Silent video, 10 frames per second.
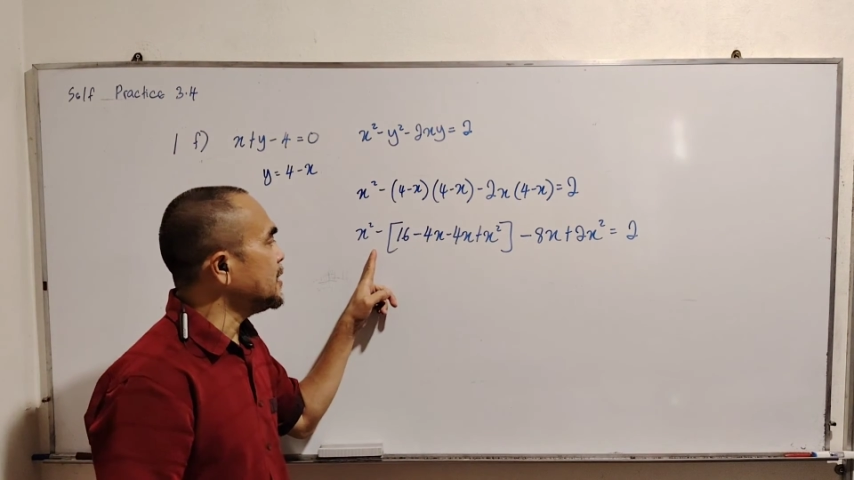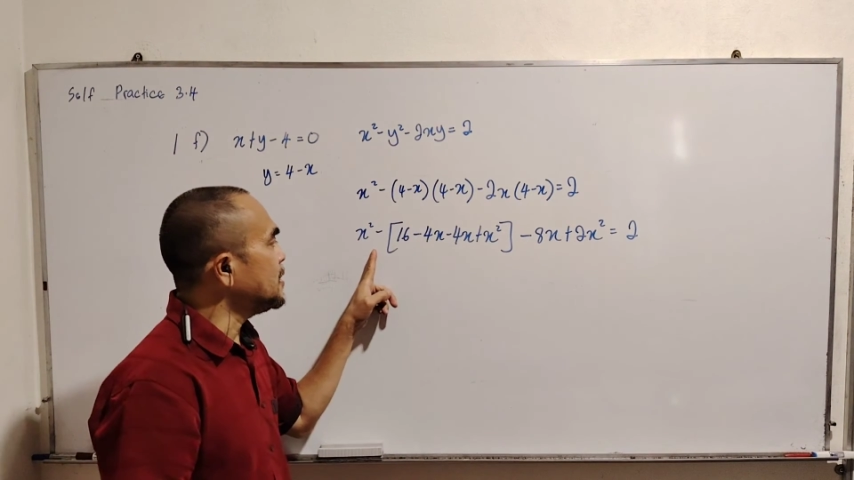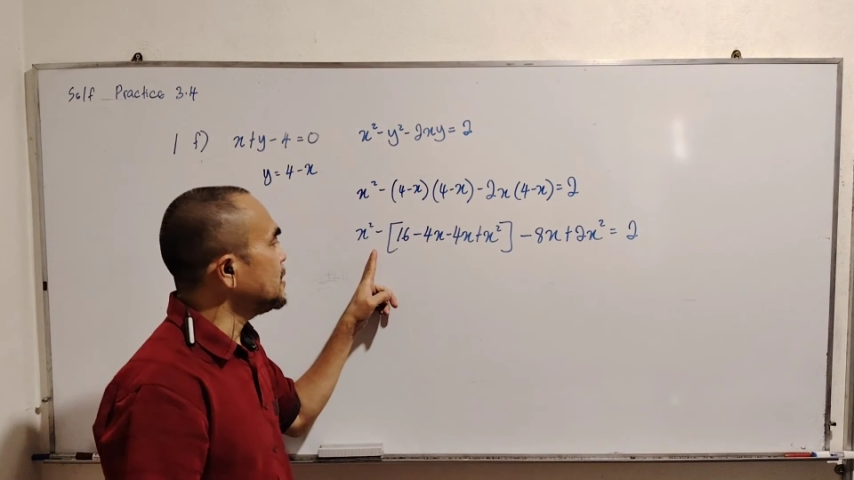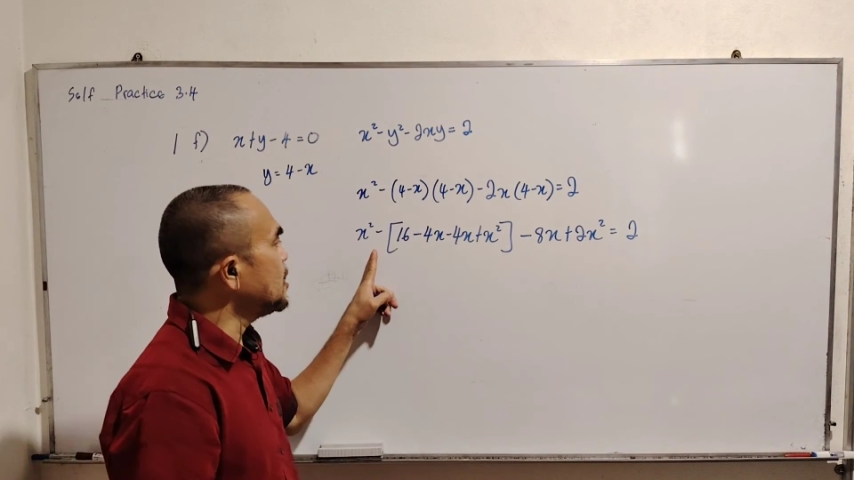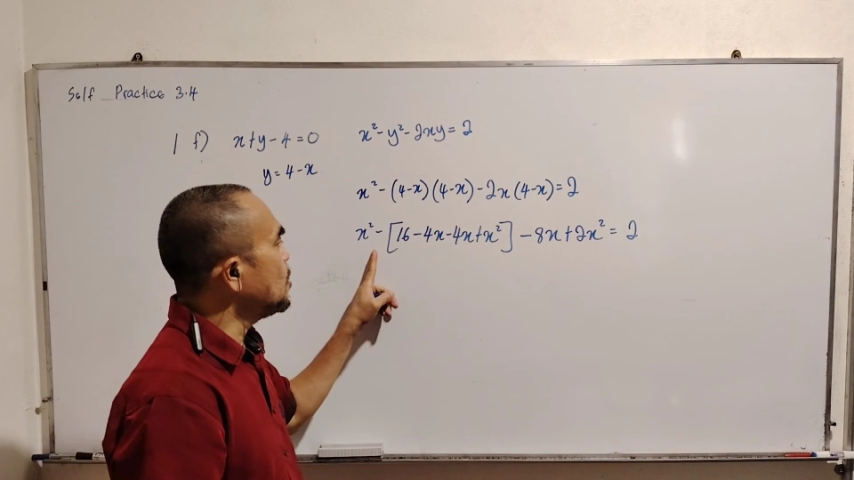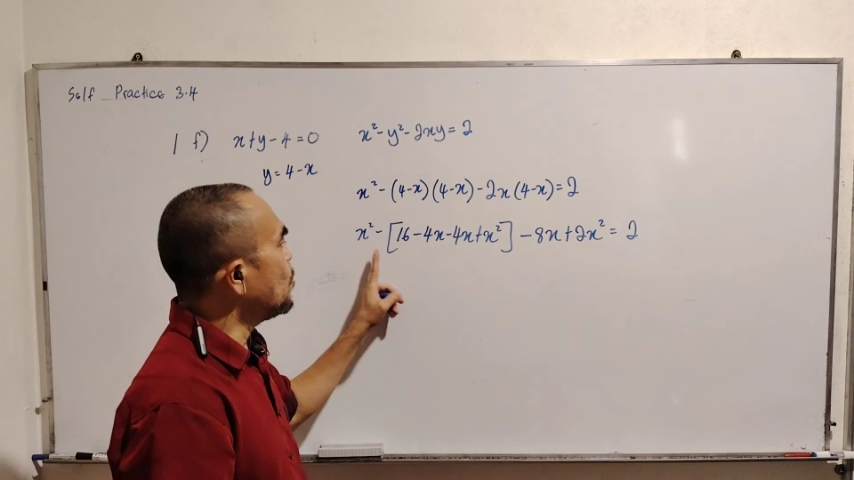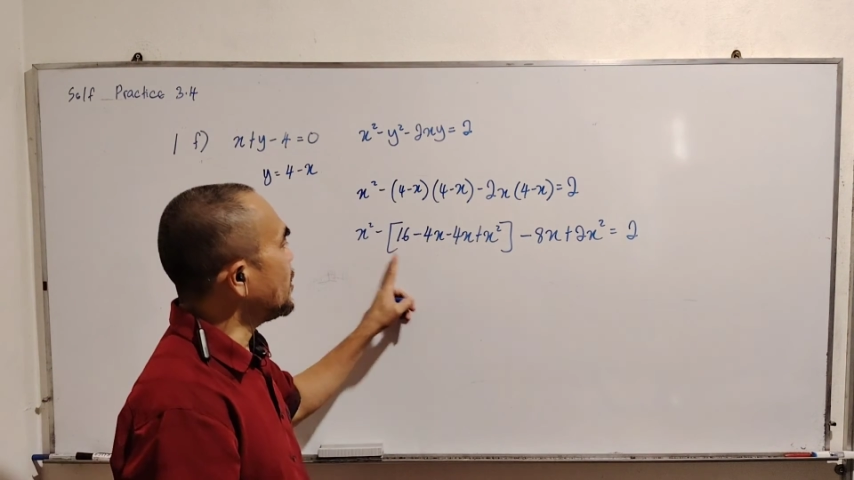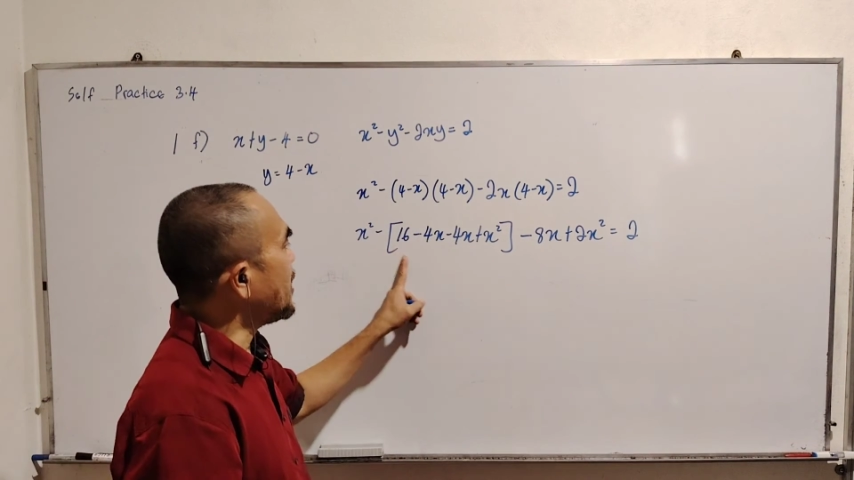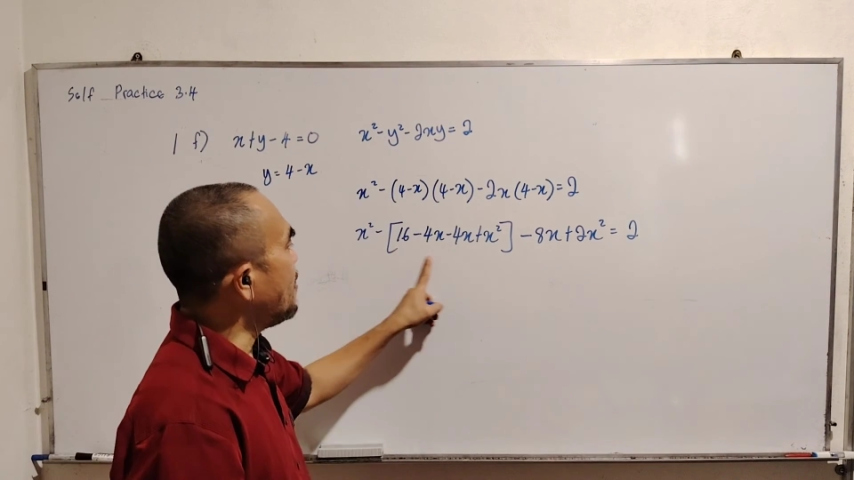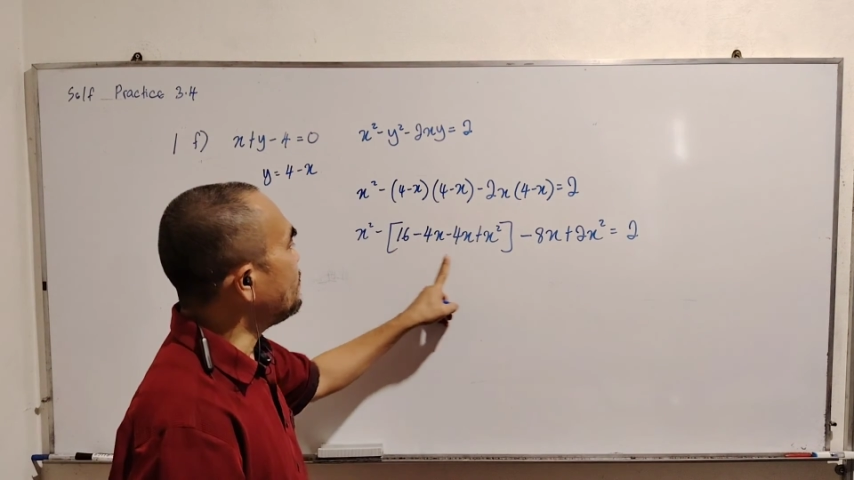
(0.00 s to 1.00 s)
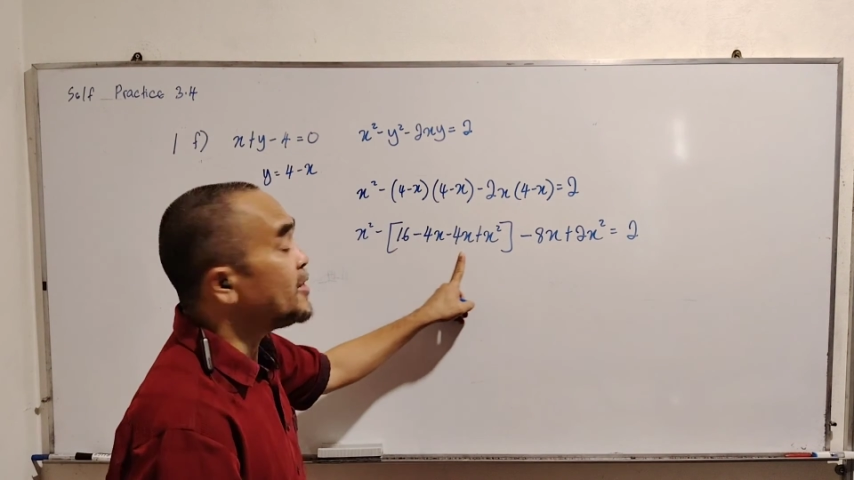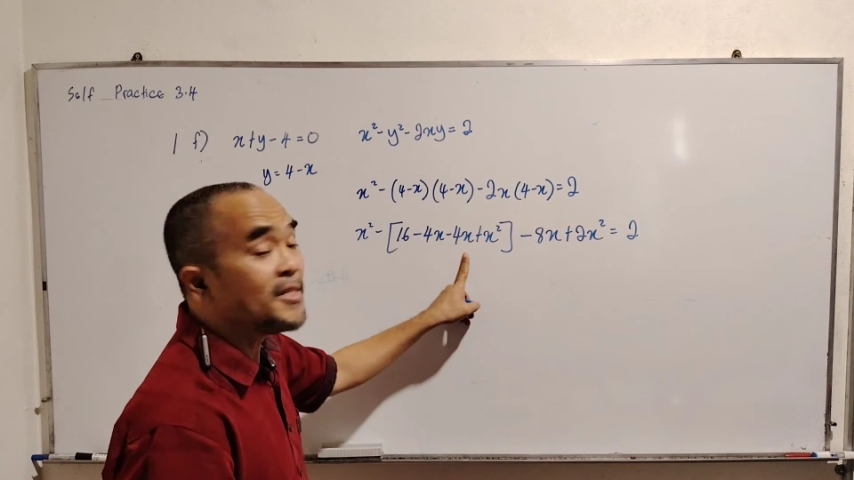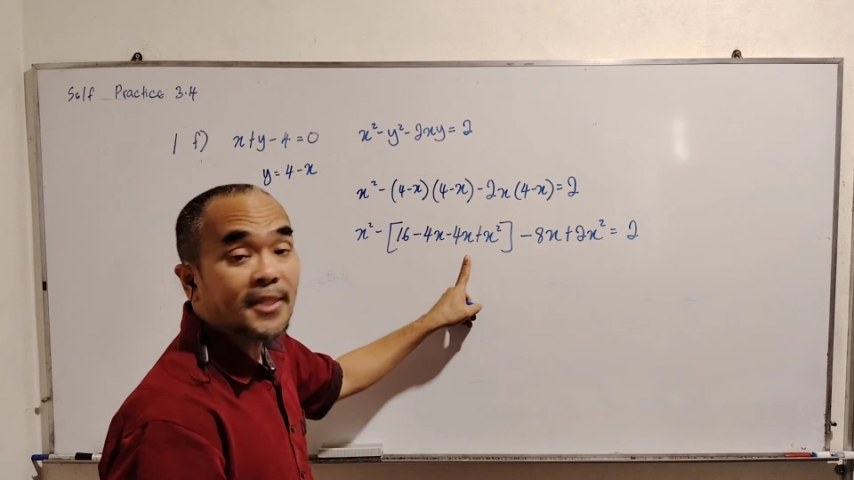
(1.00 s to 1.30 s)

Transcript: here, whatever